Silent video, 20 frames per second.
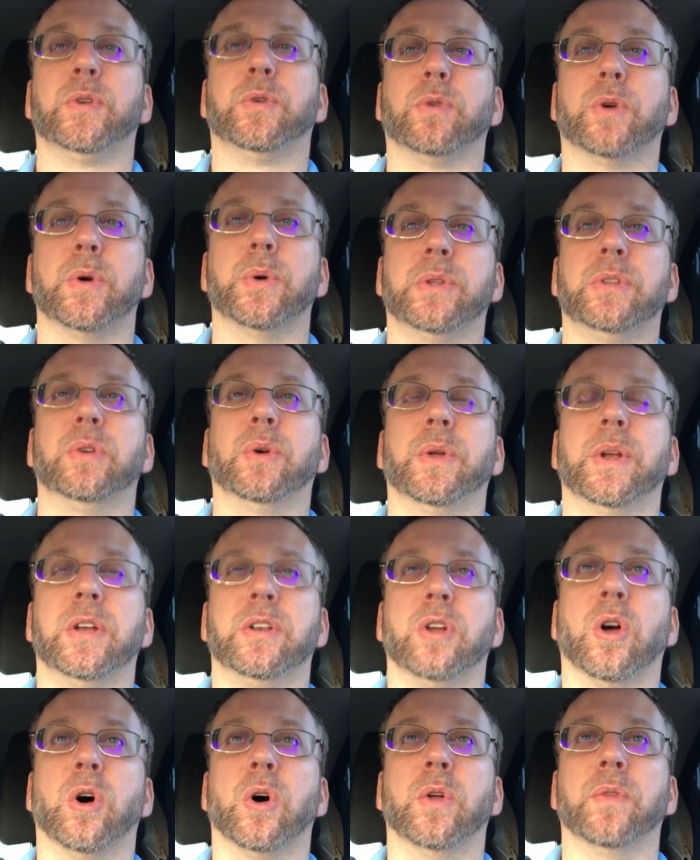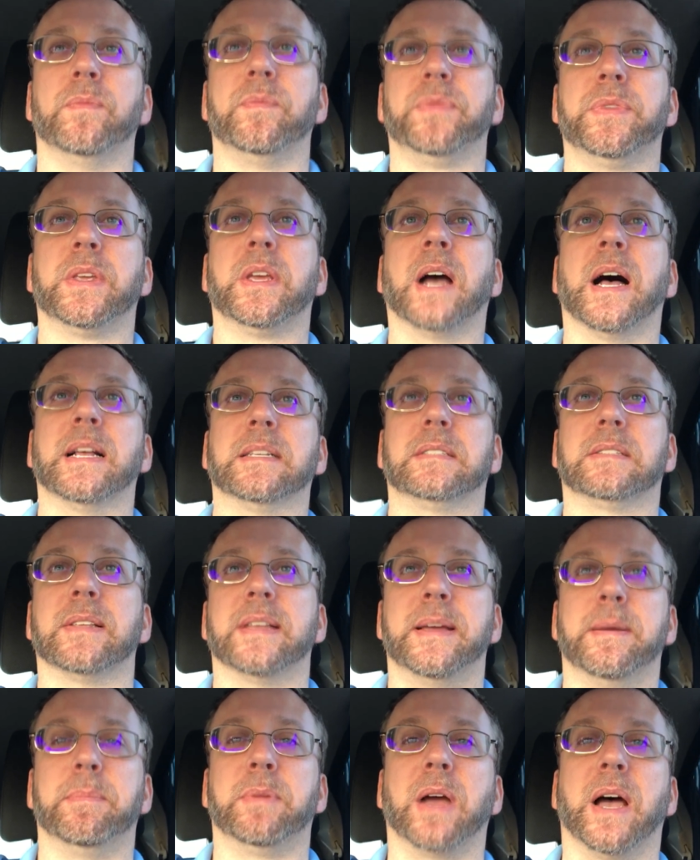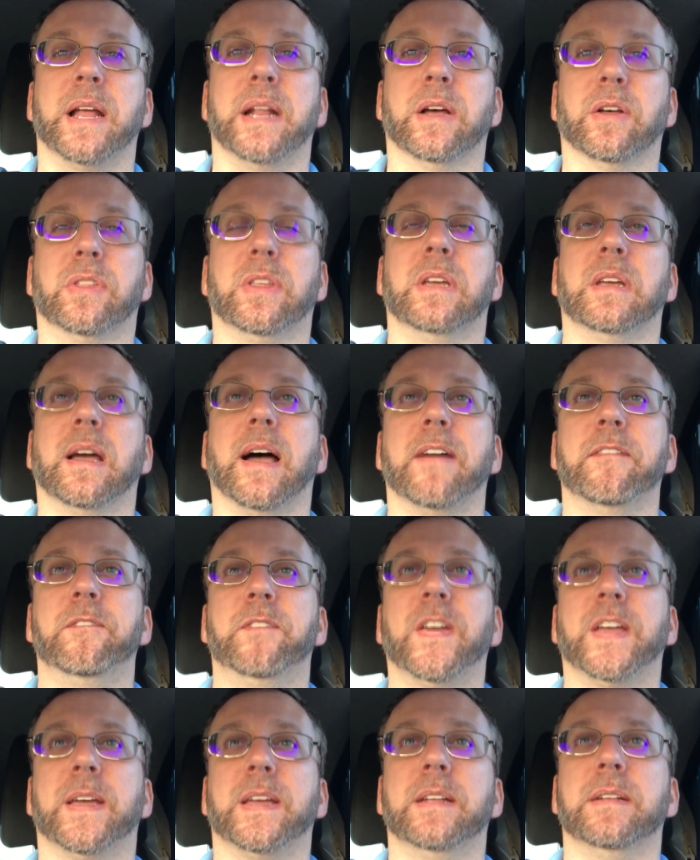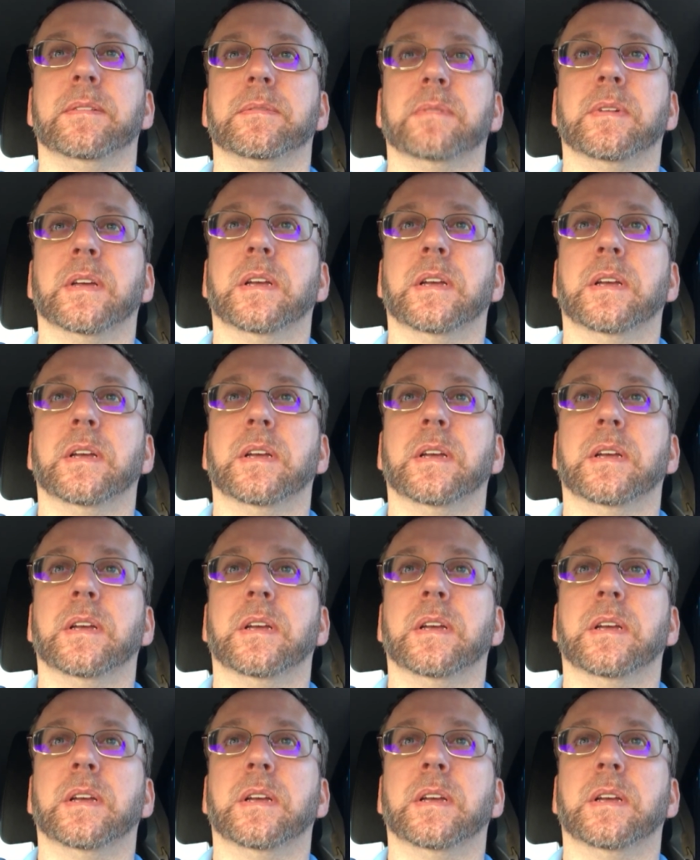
grew into an adult, got slim, got healthy, got fit.